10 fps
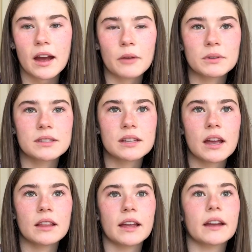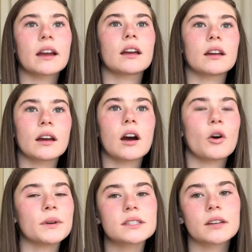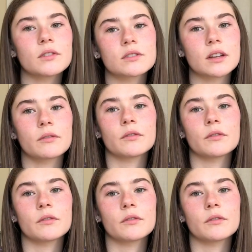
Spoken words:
I would say, like, always give yourself,